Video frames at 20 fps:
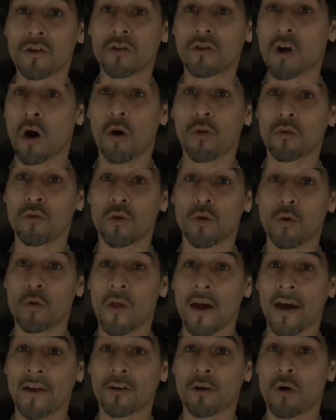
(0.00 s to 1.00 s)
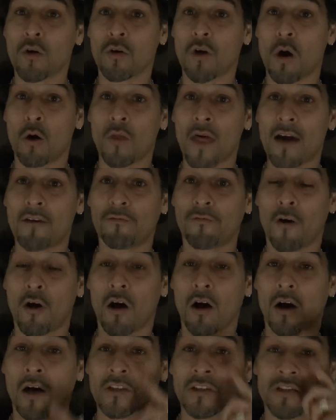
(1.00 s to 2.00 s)
Don't do that. Don't go that
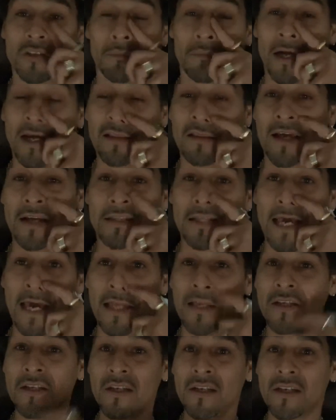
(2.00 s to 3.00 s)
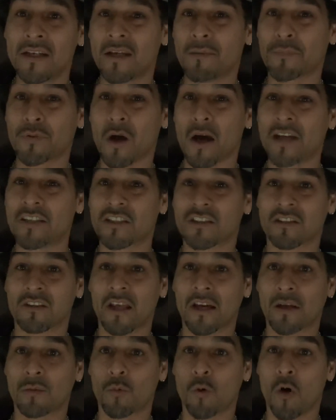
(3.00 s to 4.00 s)
far on somebody like that and probably just
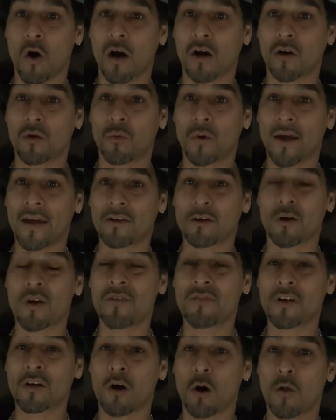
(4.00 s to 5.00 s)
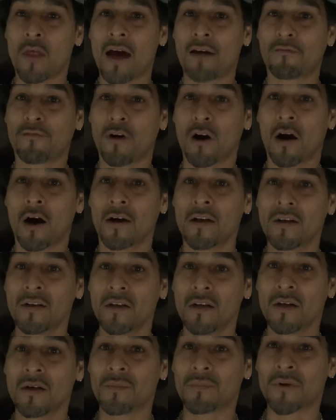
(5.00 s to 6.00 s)
let him walk away. Don't even go that far,
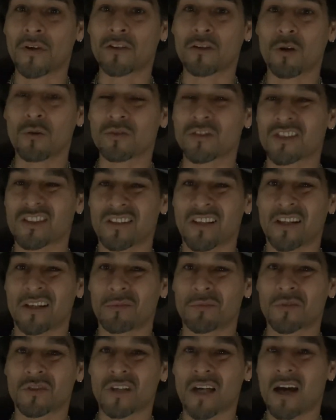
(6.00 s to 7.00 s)
but don't just let him.